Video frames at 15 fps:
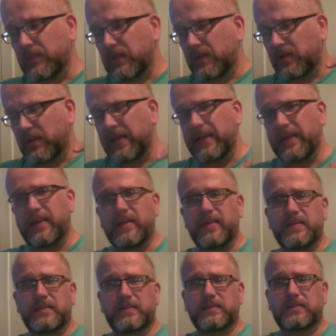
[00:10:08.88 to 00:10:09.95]
Link
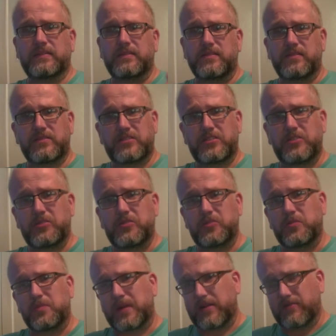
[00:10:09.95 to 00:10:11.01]
to
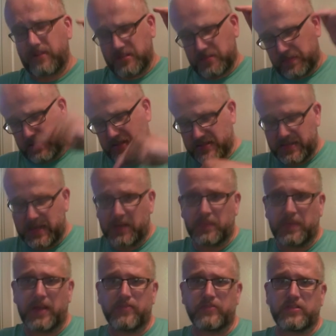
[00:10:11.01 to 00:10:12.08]
my recipes down
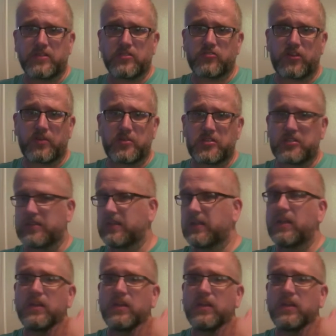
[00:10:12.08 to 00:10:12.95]
there in the description.